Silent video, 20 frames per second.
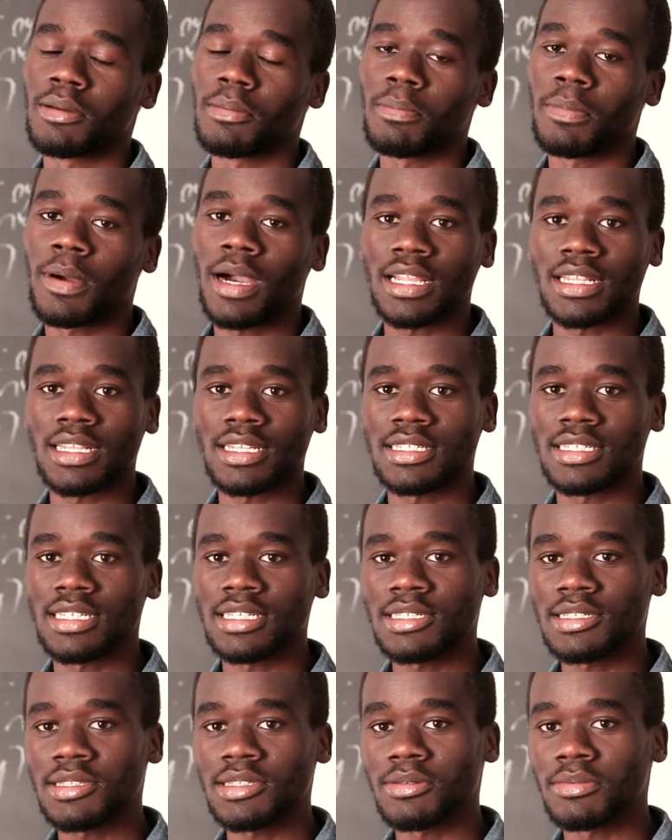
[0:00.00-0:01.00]
Barter
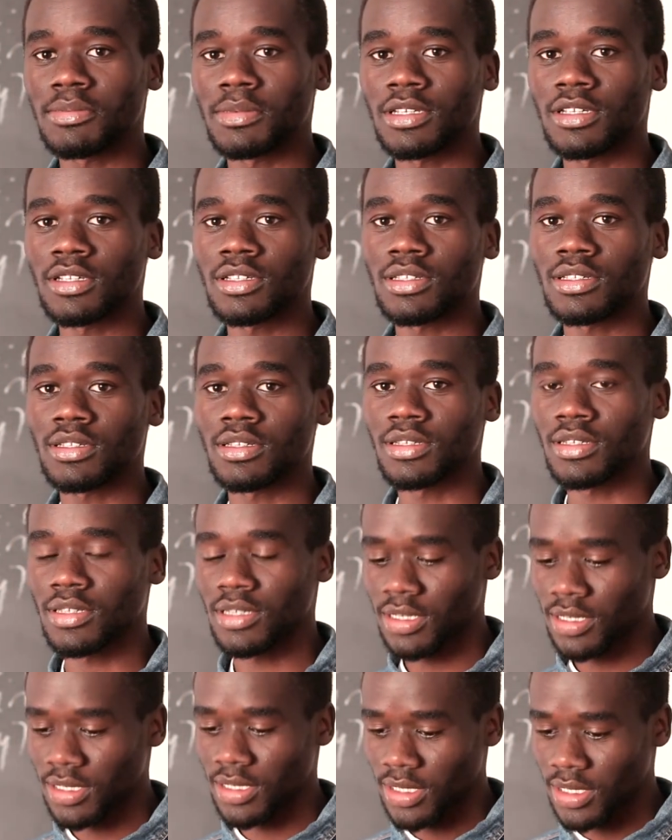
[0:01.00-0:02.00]
system is
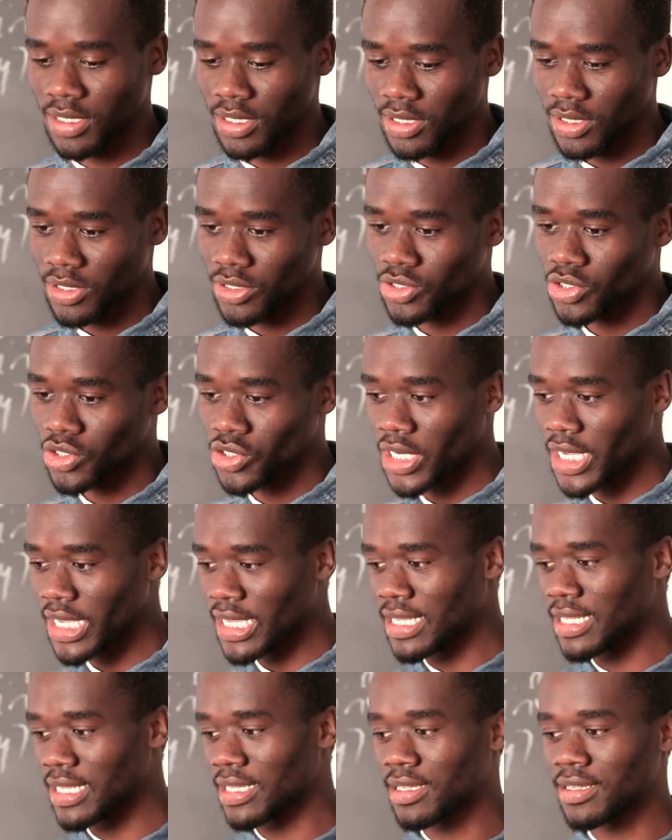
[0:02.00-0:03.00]

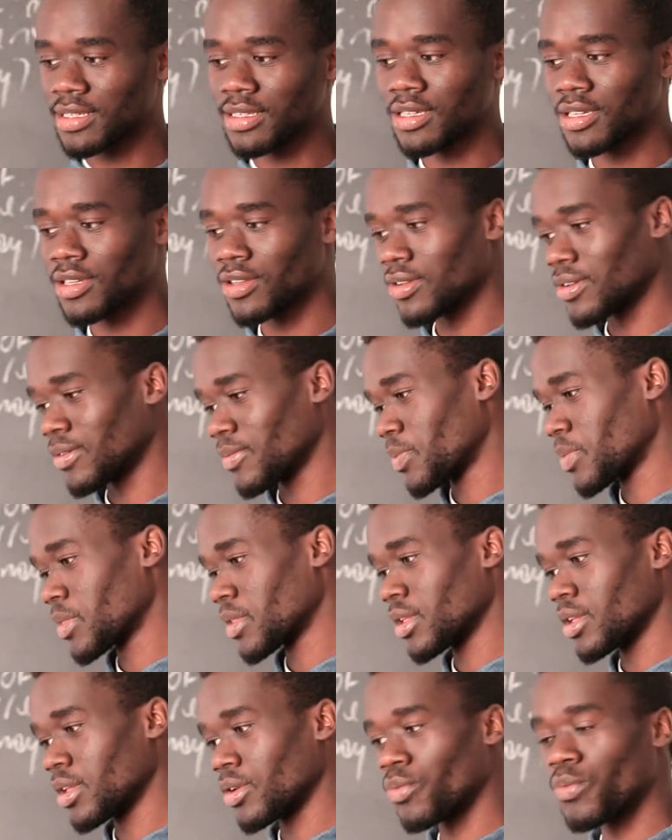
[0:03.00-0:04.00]
trading
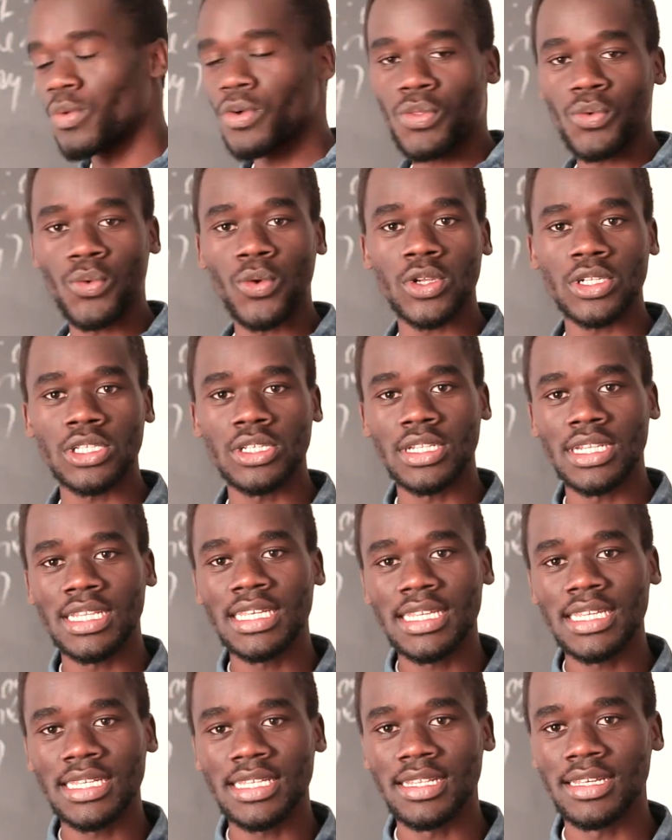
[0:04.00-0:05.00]
with what you
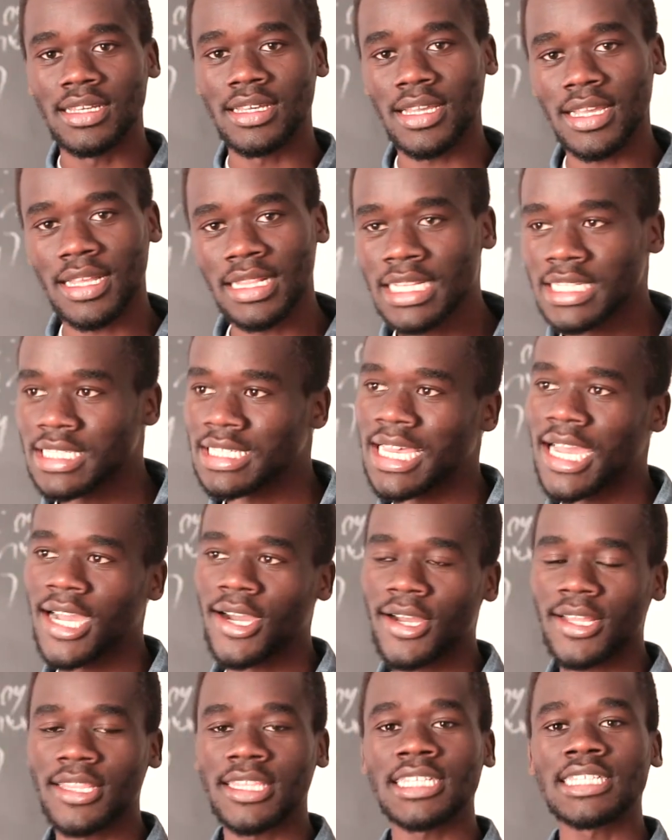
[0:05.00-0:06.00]
need. And this
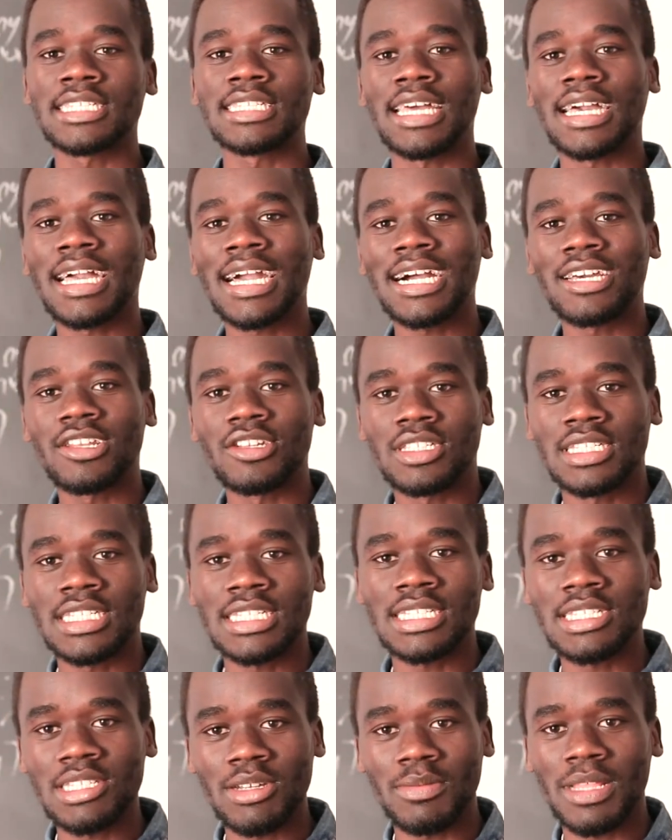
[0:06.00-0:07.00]
is the kind of
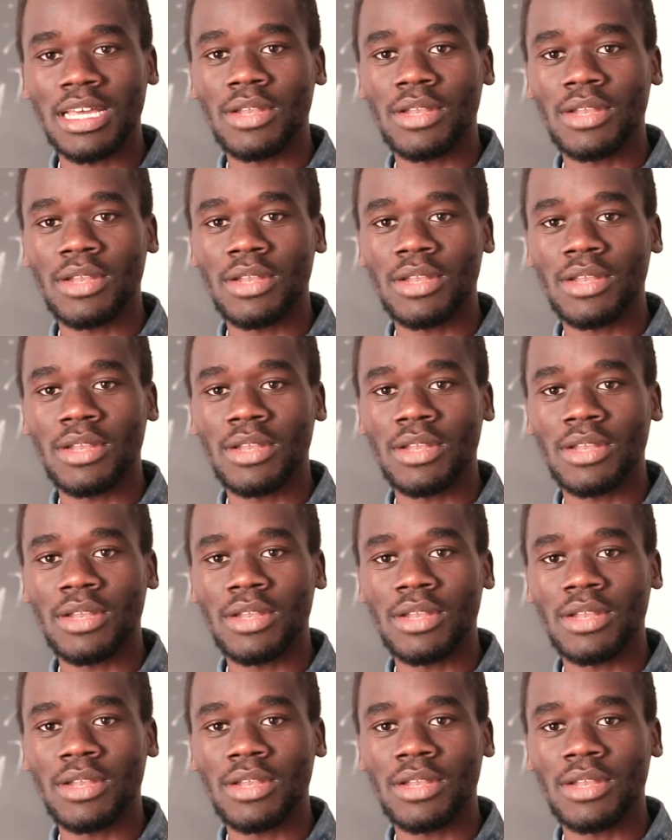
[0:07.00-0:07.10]
system